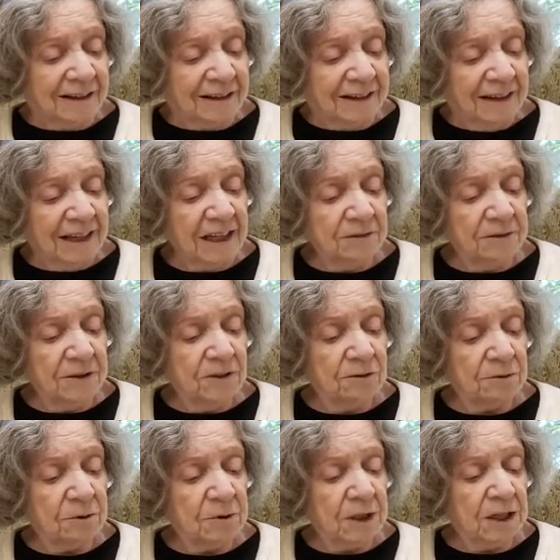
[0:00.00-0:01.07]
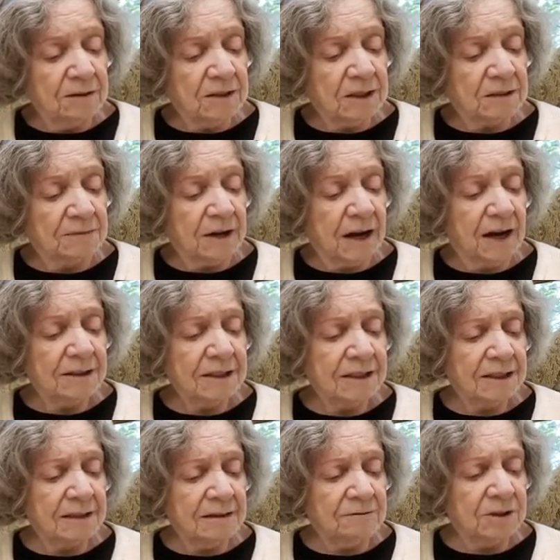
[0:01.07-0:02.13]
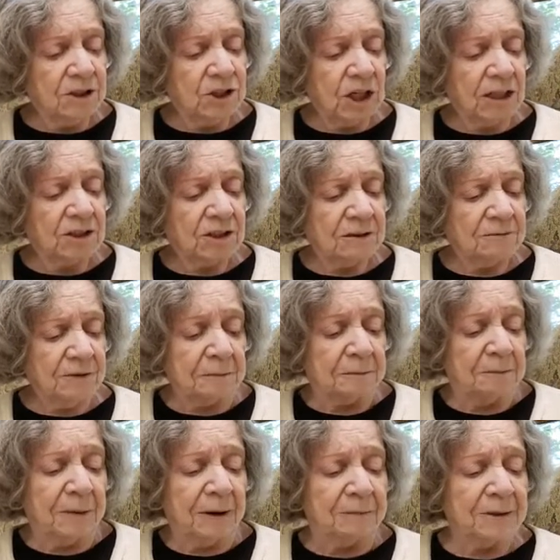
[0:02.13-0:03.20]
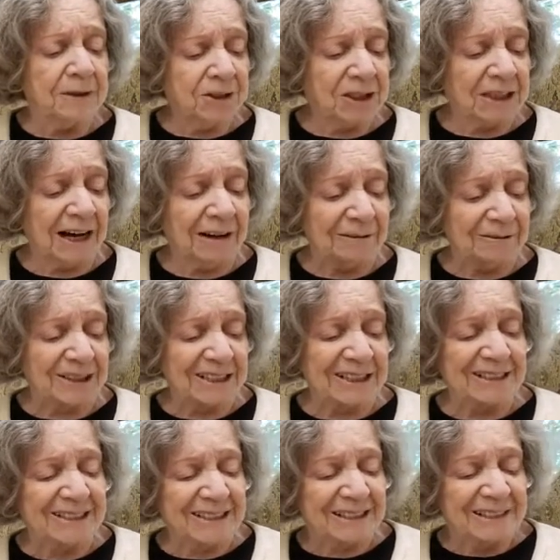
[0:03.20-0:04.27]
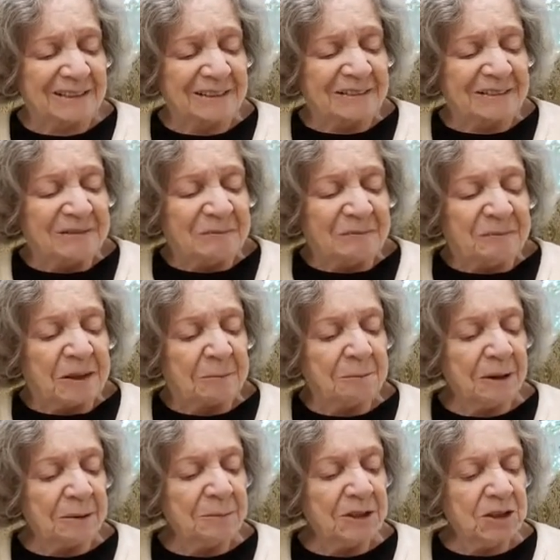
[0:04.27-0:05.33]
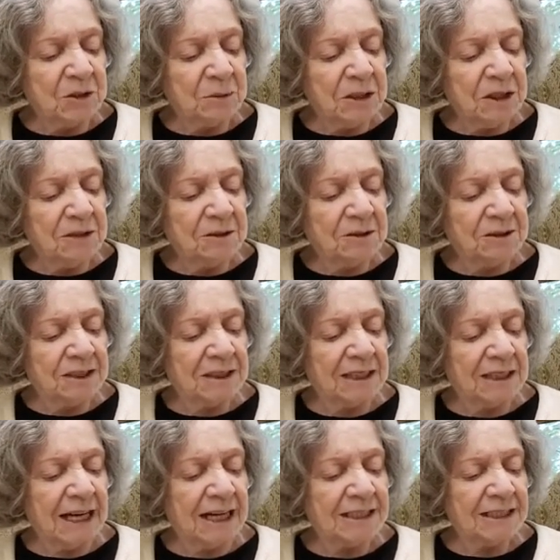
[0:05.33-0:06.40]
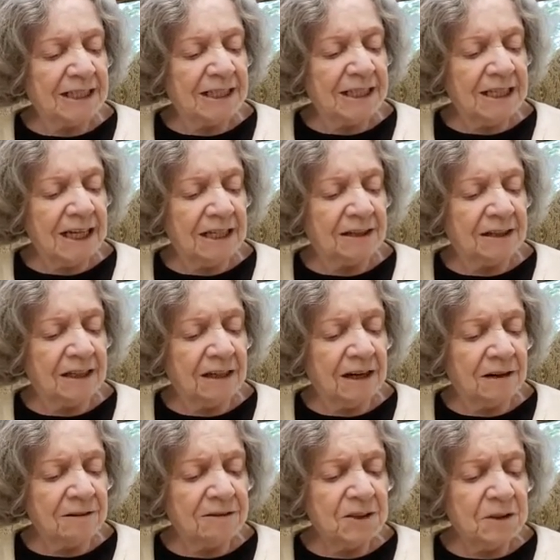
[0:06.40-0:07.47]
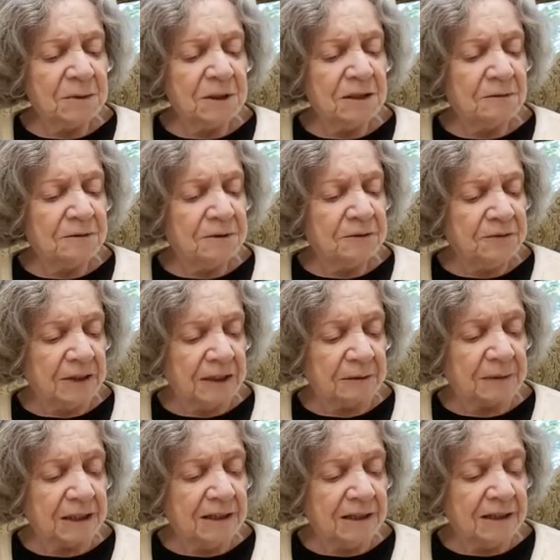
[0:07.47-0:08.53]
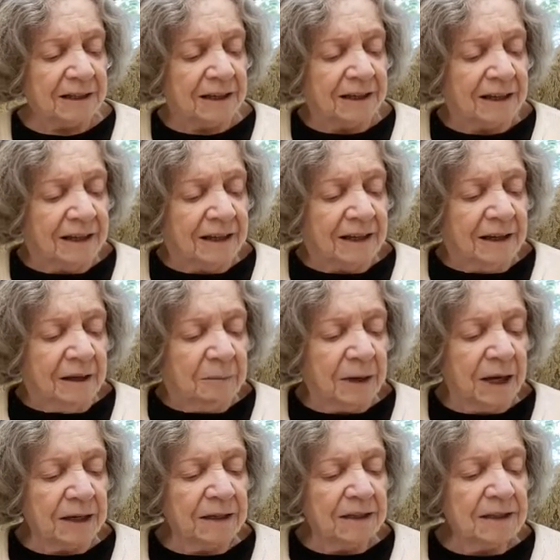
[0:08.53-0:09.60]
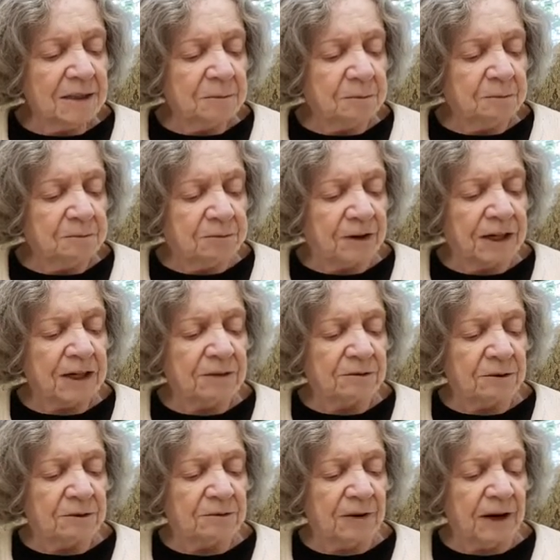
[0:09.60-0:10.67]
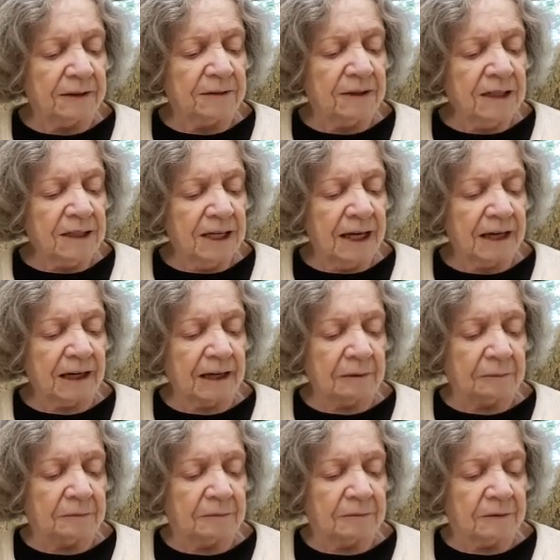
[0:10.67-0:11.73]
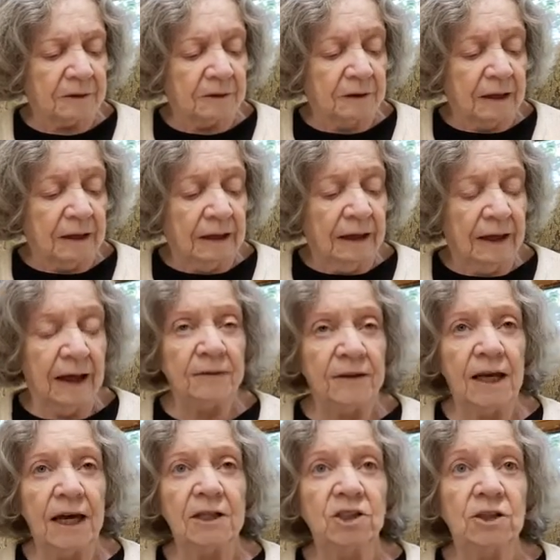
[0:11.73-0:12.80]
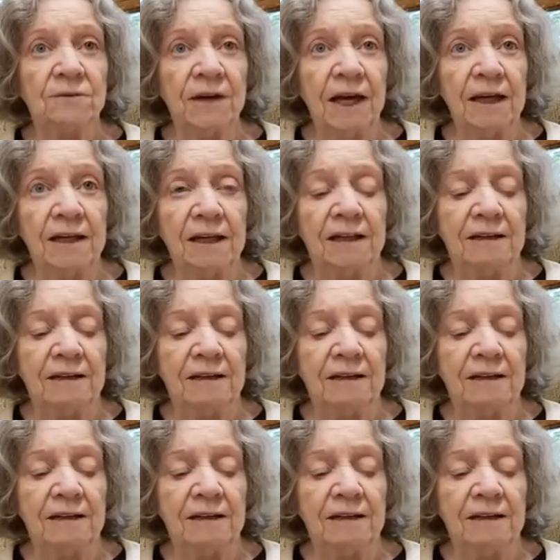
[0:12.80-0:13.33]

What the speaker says: Even through years of constant rejection from publishing houses. But between her tenacity and the encouragement of her family, Peggy's breakthrough finally came at the age of 80.